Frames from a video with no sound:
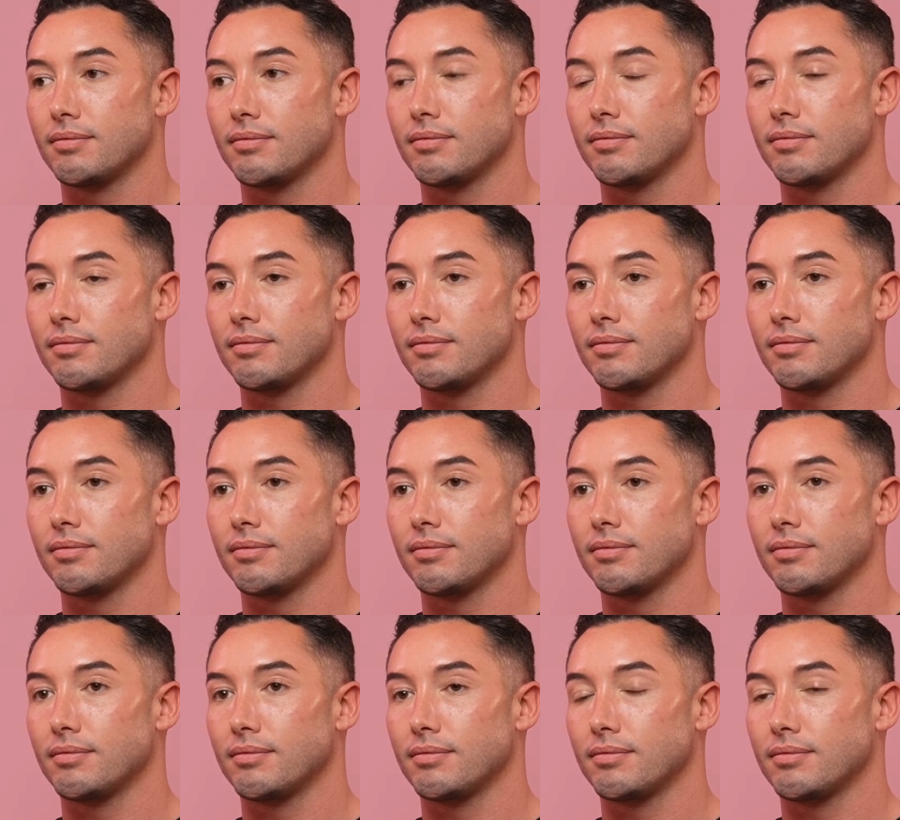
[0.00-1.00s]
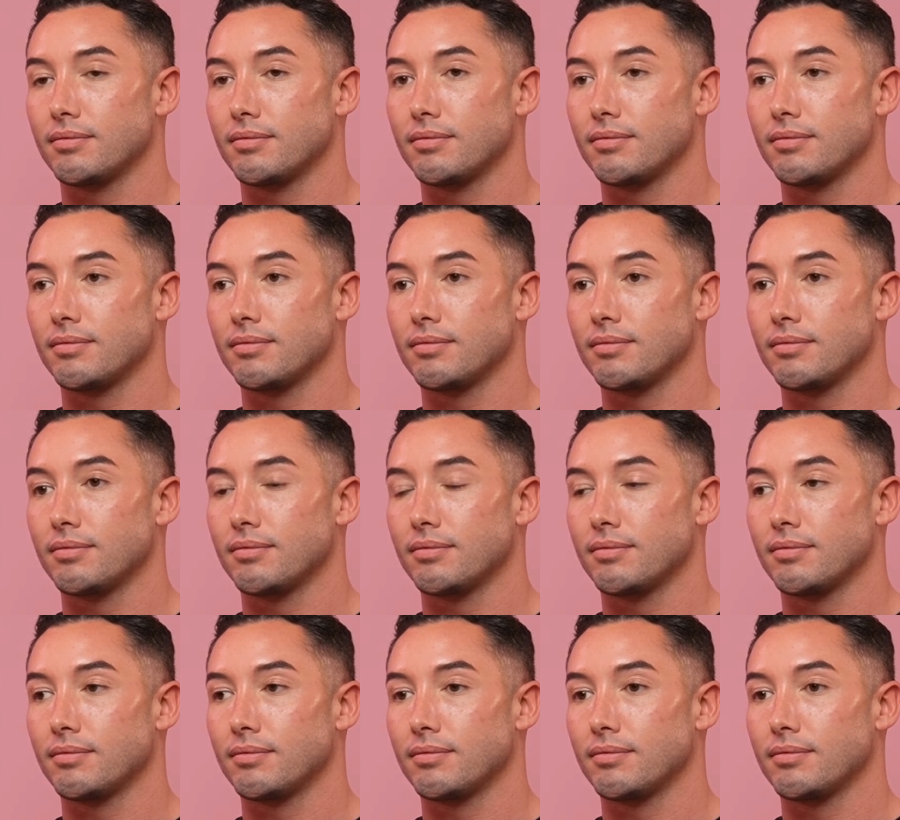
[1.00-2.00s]

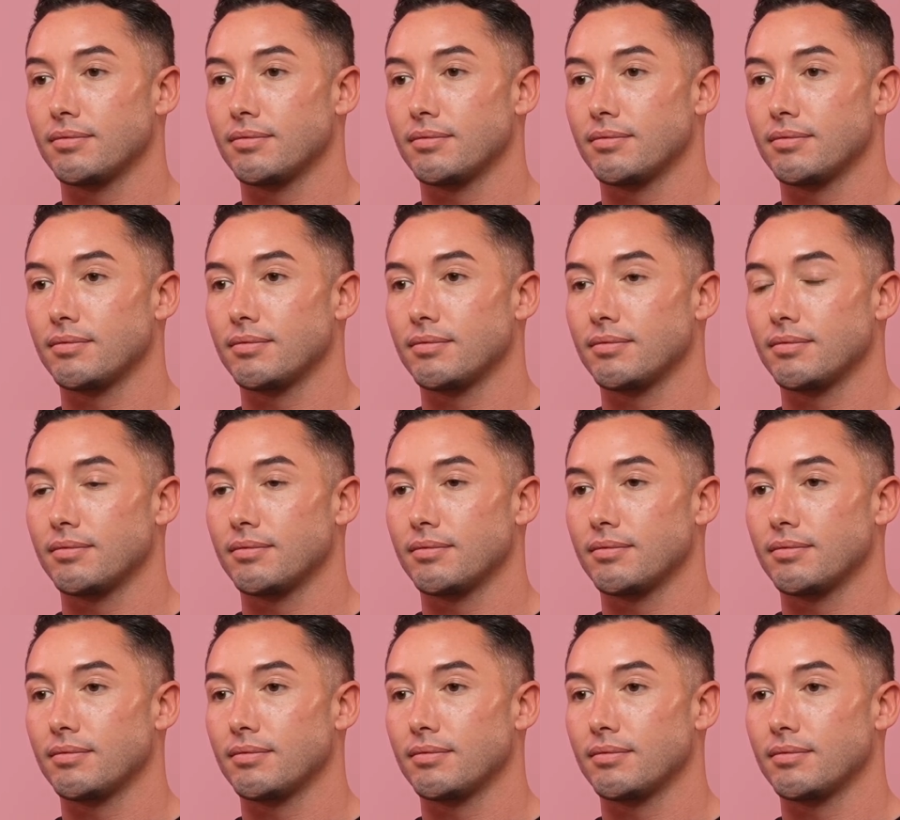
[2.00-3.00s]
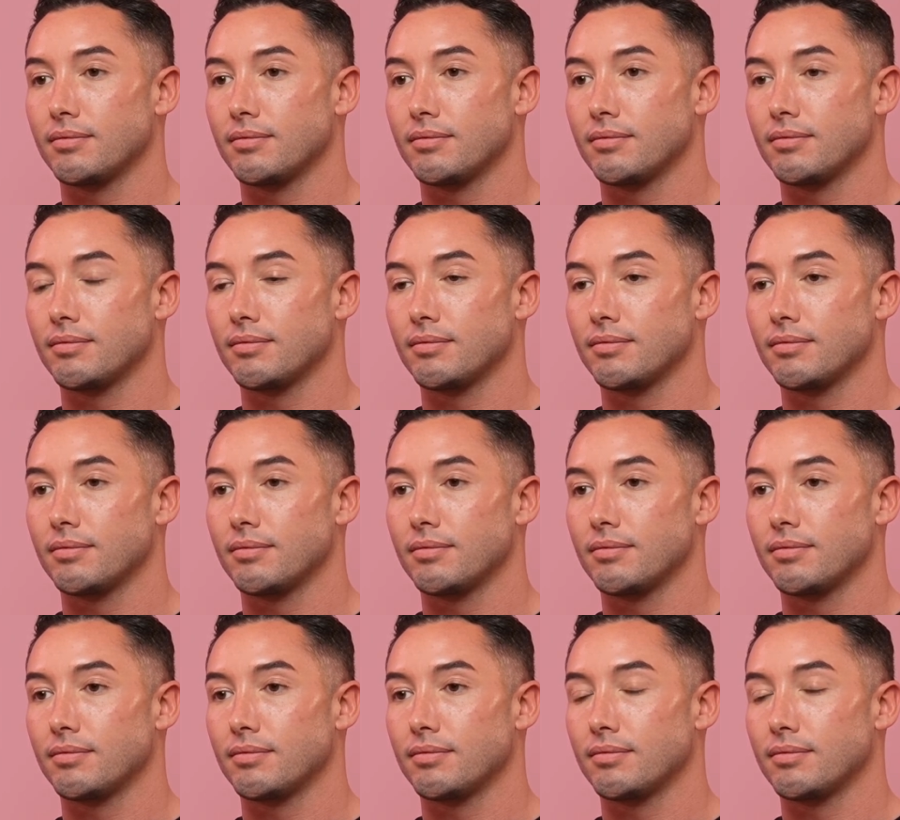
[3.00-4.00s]

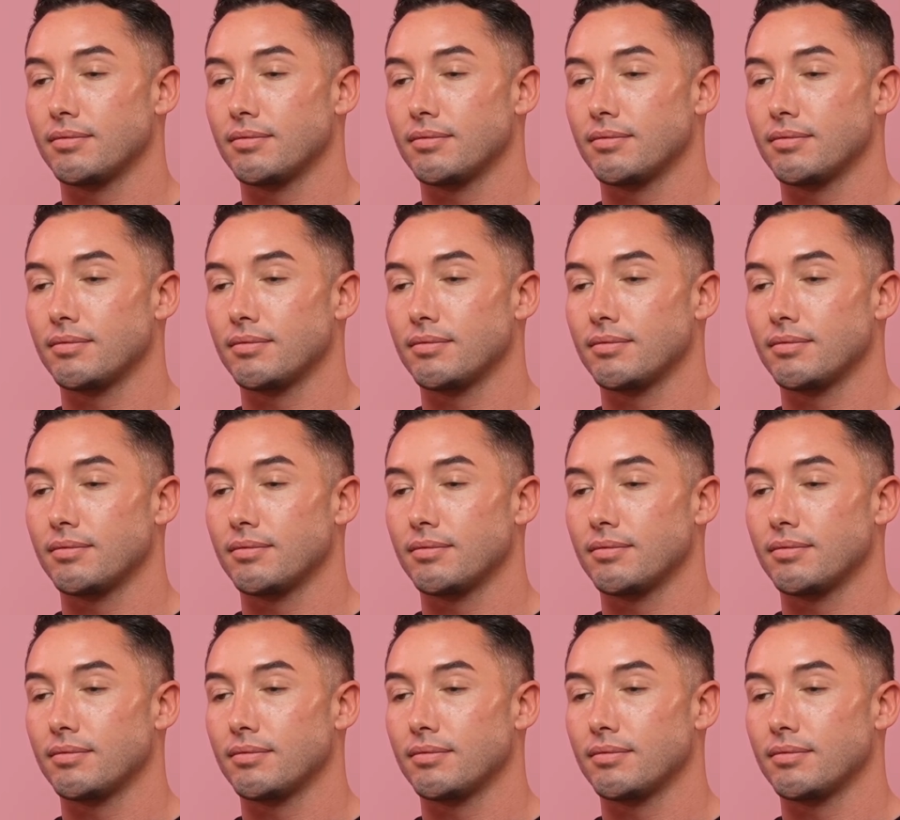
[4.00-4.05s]
(not speaking)